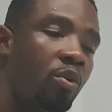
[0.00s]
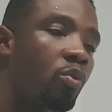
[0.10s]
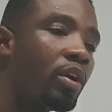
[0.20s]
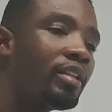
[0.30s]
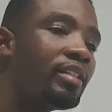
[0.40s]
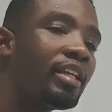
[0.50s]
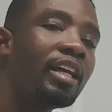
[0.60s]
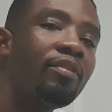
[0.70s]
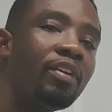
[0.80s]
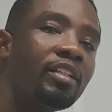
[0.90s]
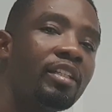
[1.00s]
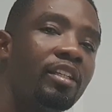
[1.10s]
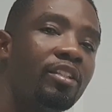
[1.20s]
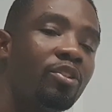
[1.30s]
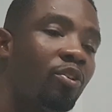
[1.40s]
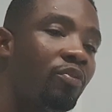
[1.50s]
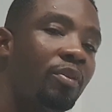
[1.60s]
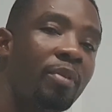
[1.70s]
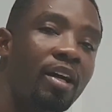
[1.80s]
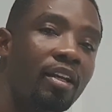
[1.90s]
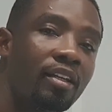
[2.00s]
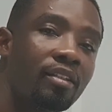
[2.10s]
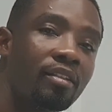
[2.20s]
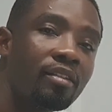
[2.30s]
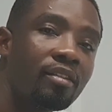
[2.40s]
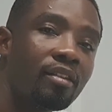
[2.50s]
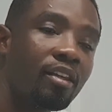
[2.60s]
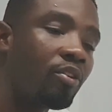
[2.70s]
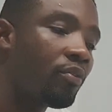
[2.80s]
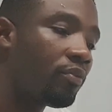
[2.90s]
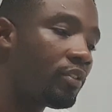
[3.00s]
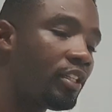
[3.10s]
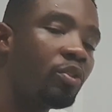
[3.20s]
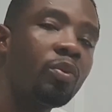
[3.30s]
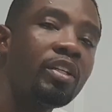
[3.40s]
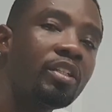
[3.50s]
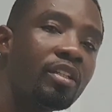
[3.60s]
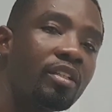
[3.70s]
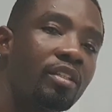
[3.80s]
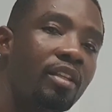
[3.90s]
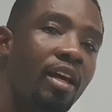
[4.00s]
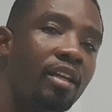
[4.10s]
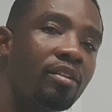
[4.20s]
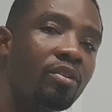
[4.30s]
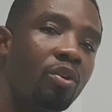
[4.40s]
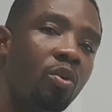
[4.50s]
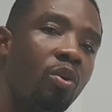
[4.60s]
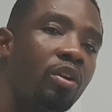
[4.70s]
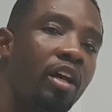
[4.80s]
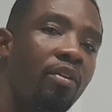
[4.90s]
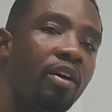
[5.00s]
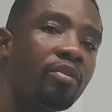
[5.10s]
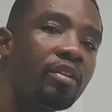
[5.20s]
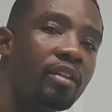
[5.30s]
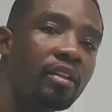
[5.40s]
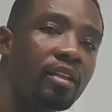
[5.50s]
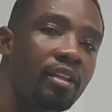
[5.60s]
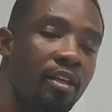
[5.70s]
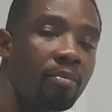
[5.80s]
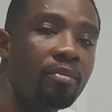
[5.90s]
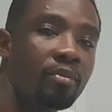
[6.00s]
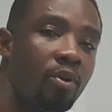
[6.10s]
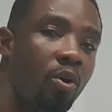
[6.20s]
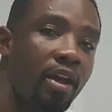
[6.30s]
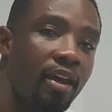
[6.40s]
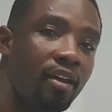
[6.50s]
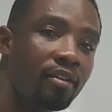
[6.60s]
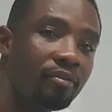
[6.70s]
who can take advantage of the markets and of situations that go on around him or her.